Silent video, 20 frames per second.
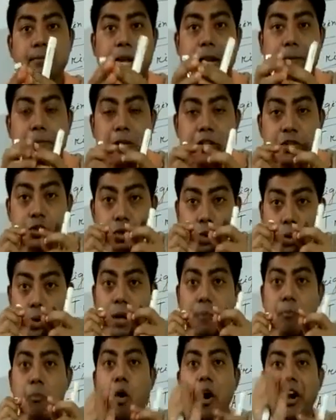that means show
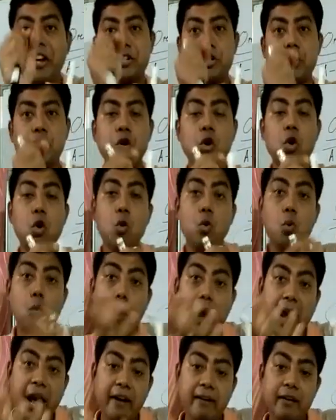the point
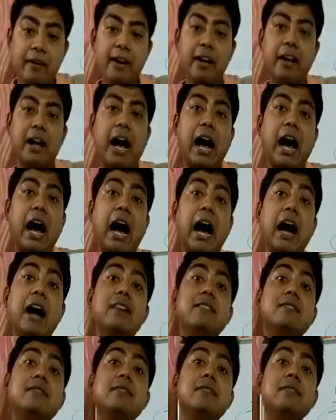where
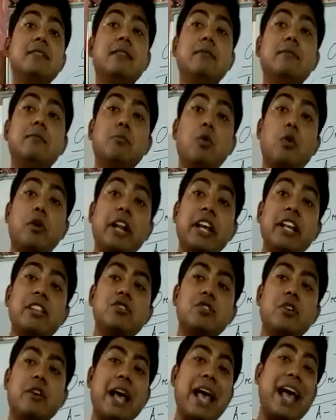other
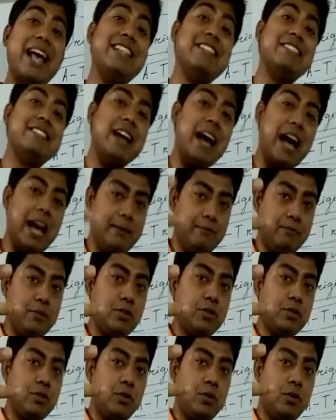proteins or
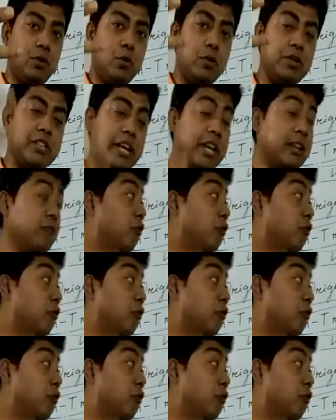enzymes which are